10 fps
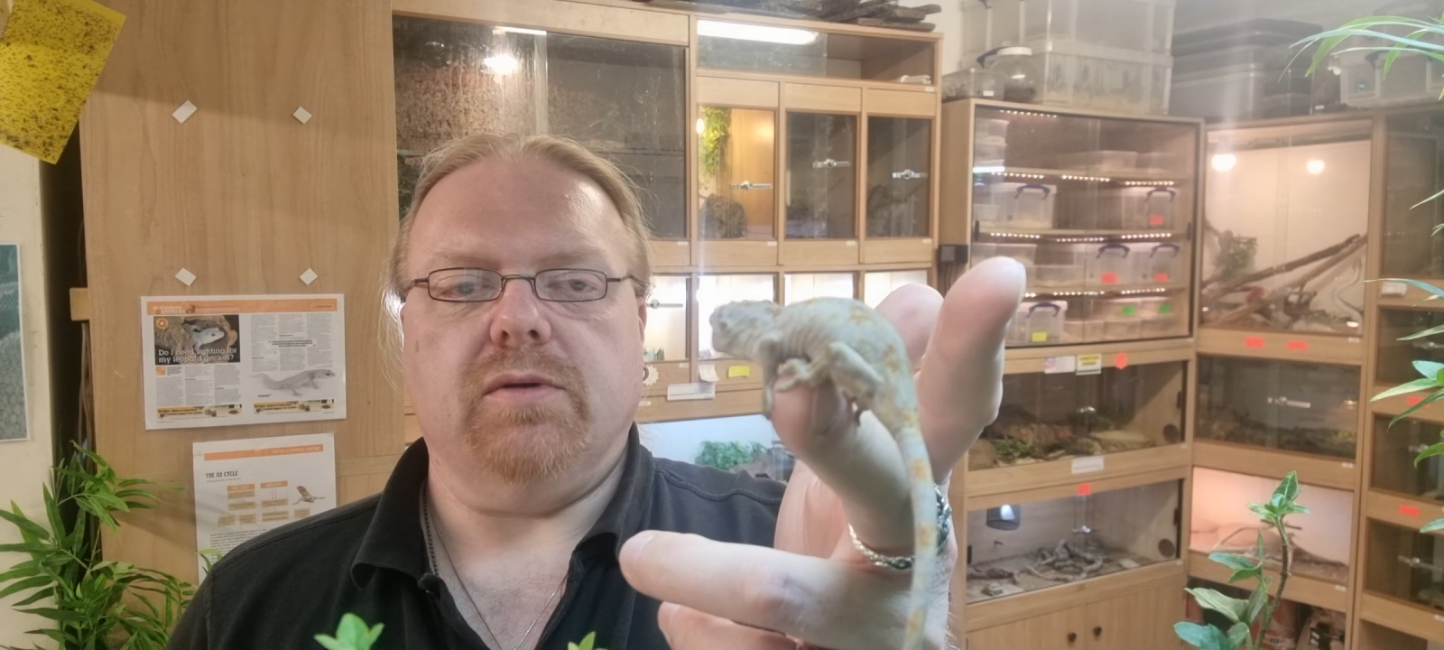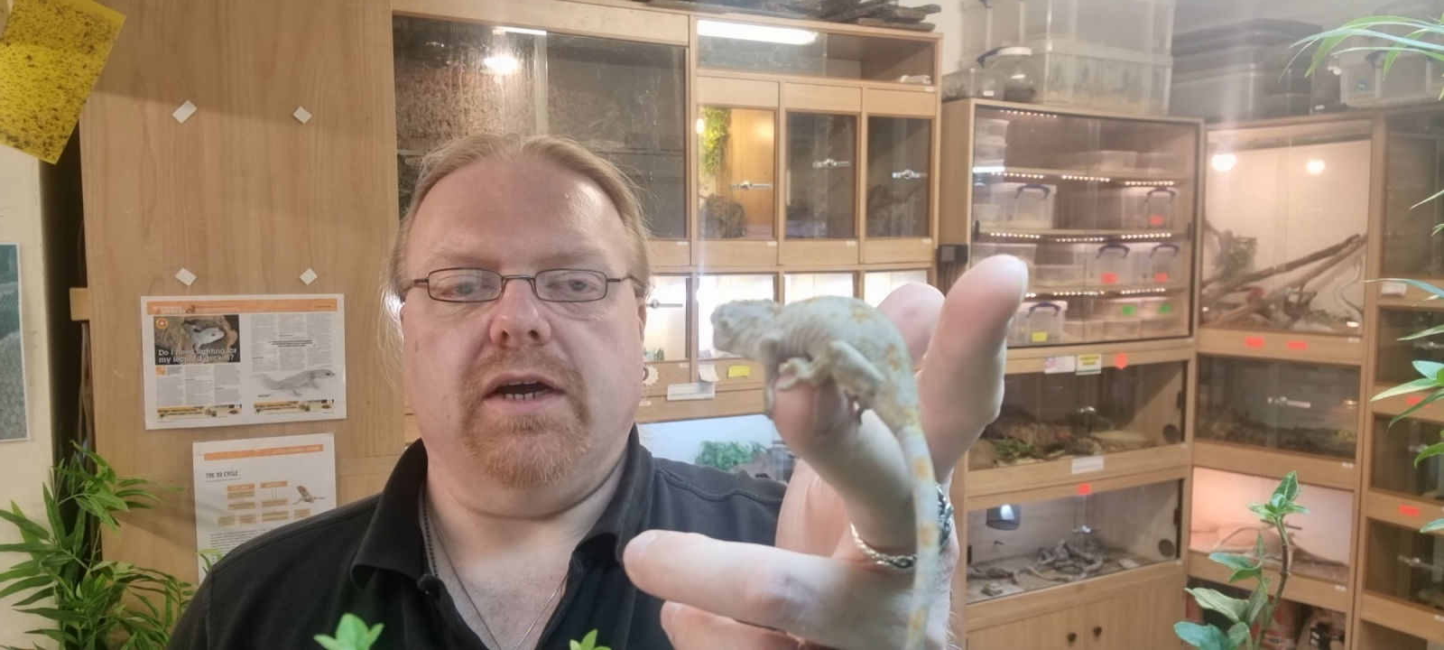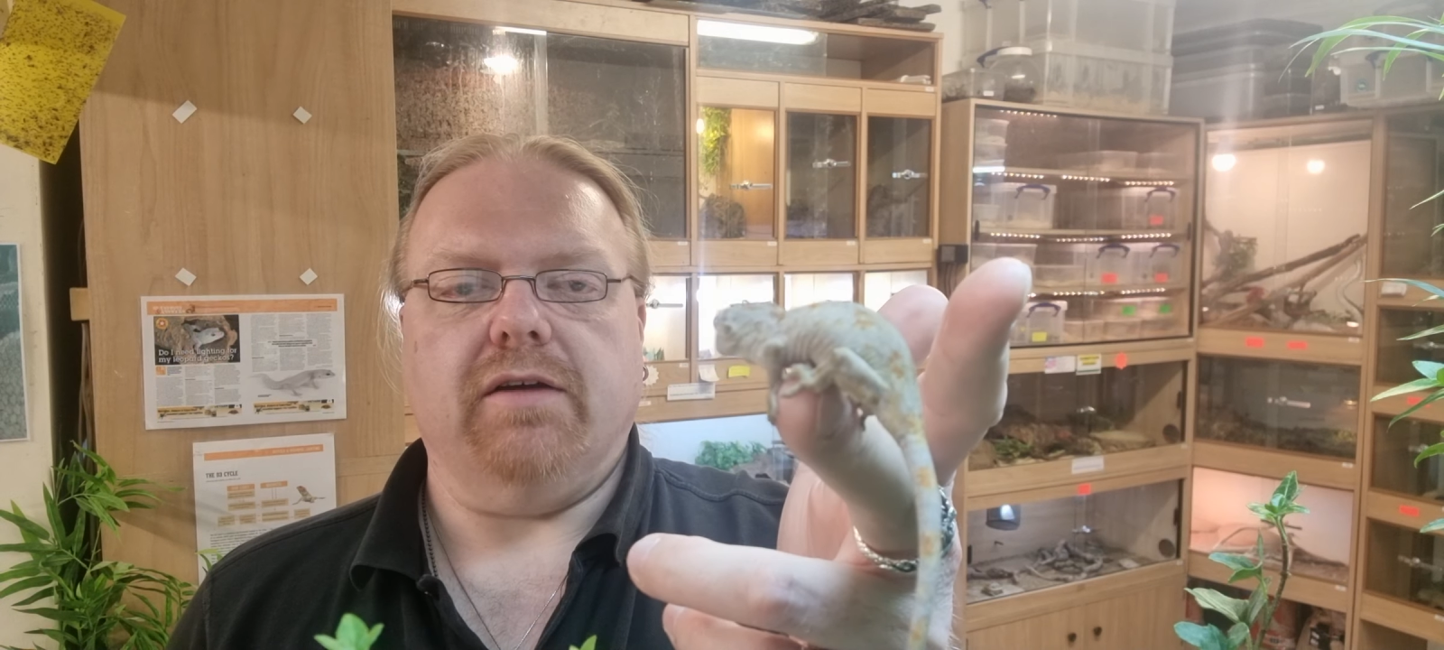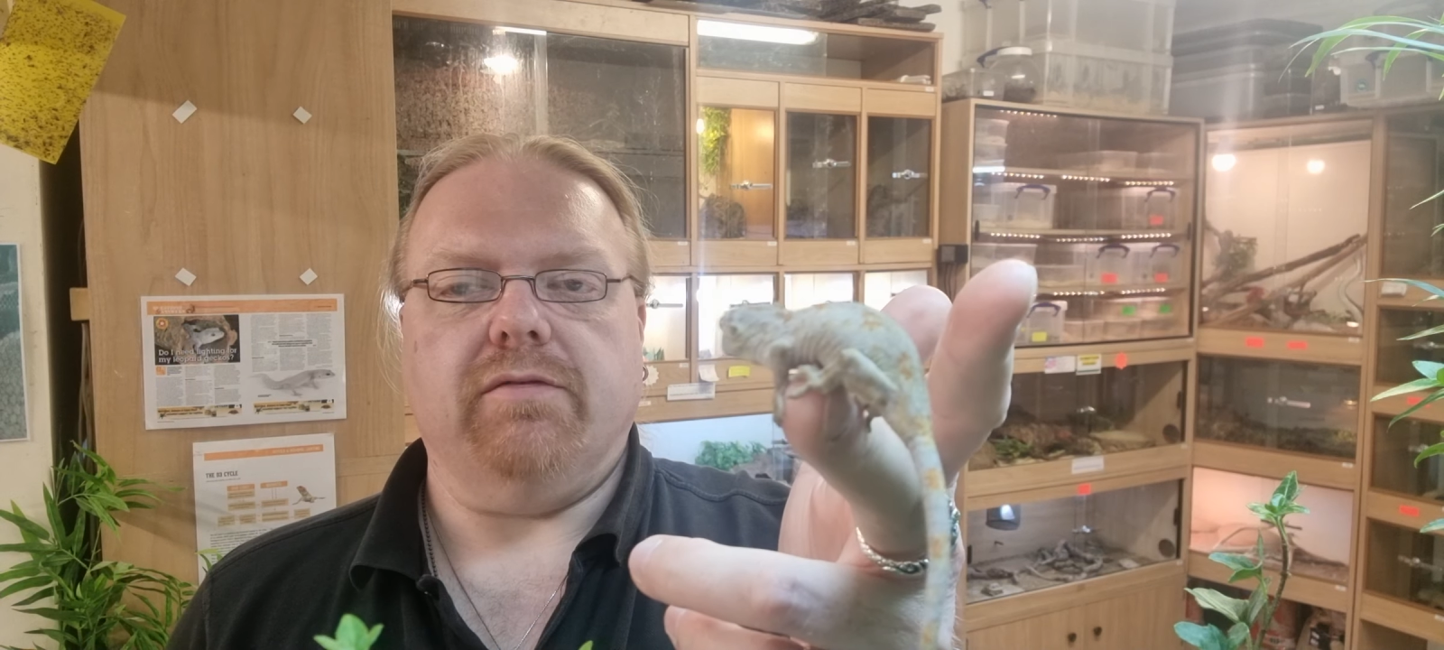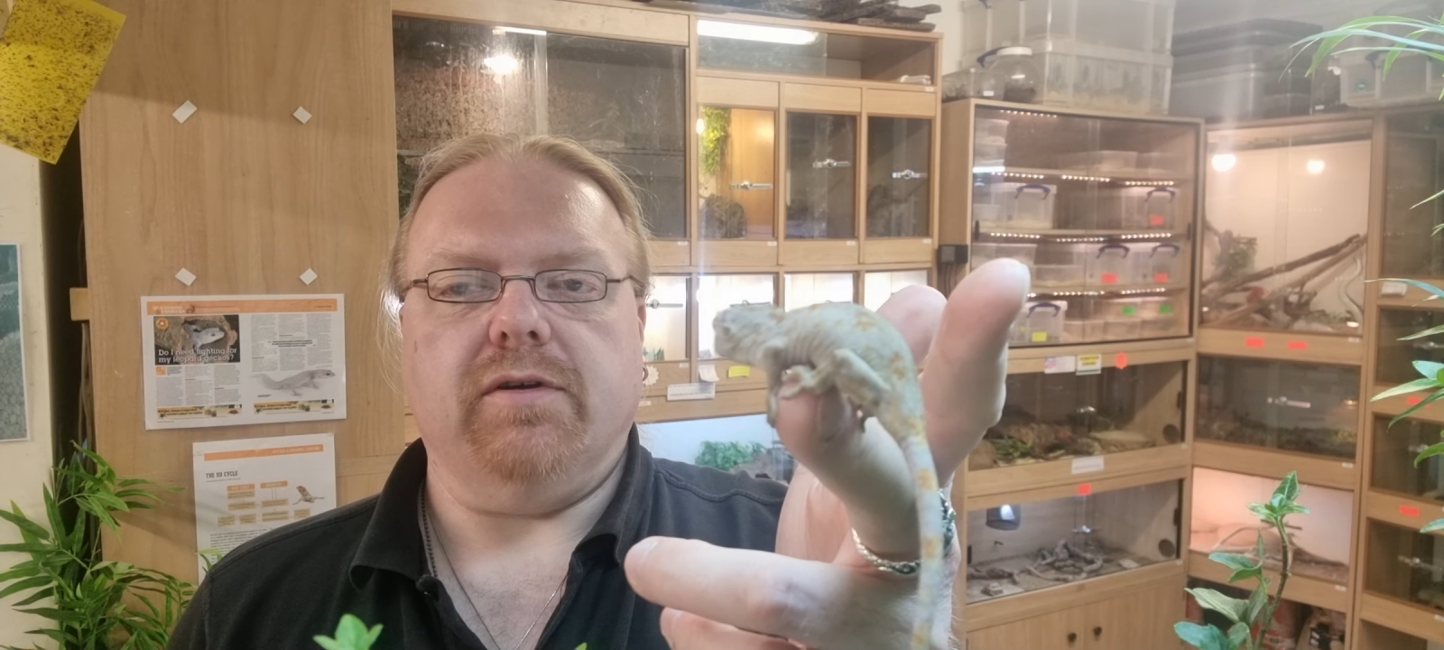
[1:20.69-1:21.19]

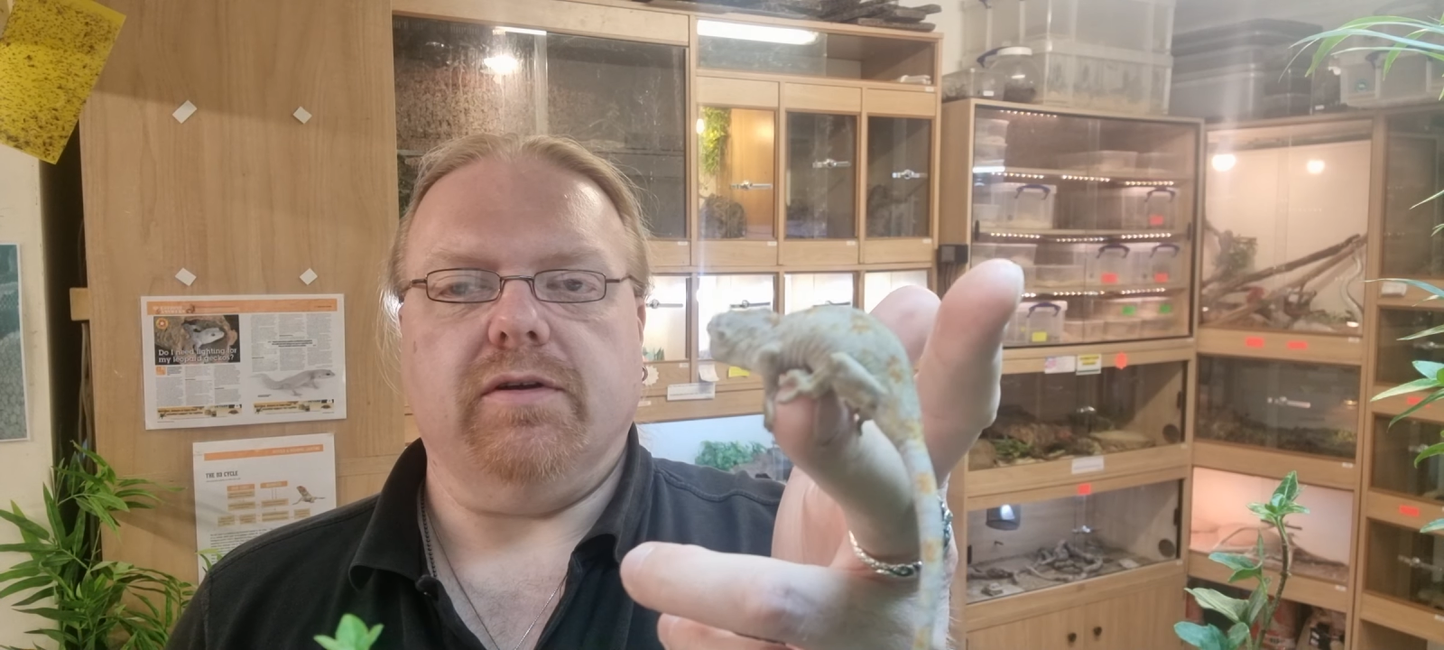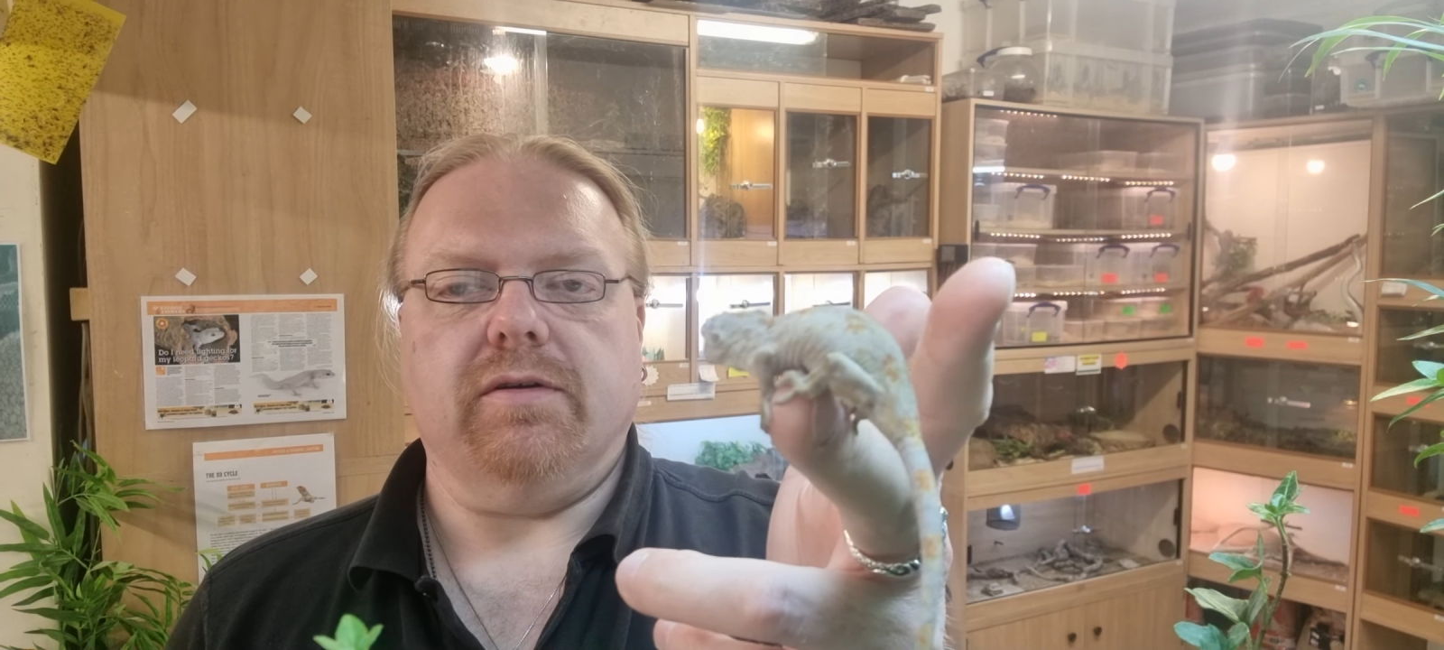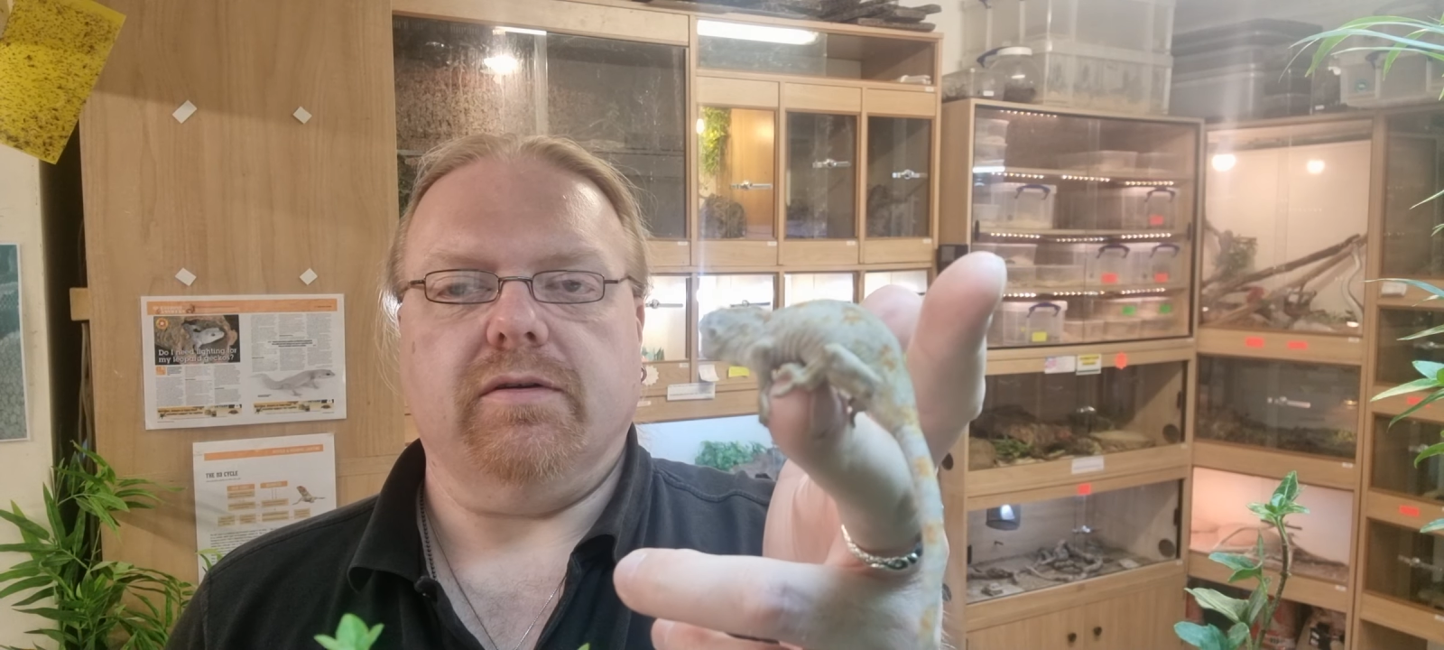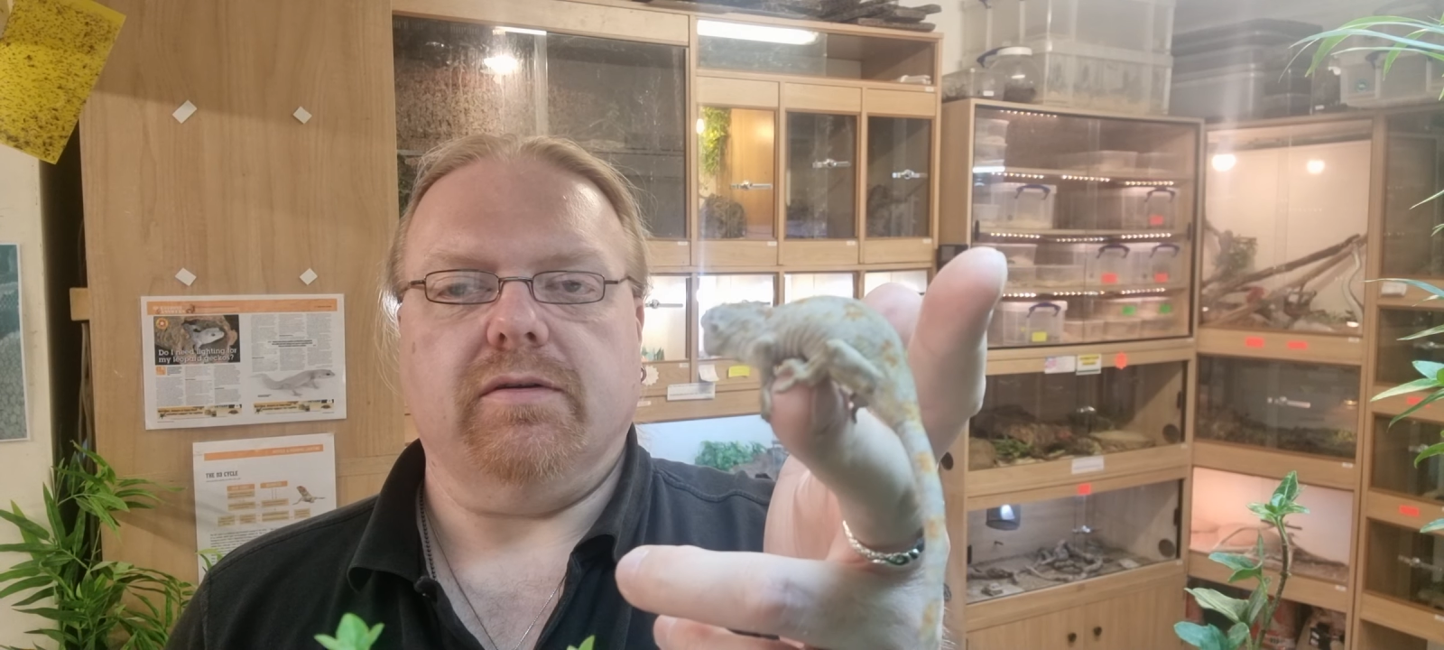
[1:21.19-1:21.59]
have a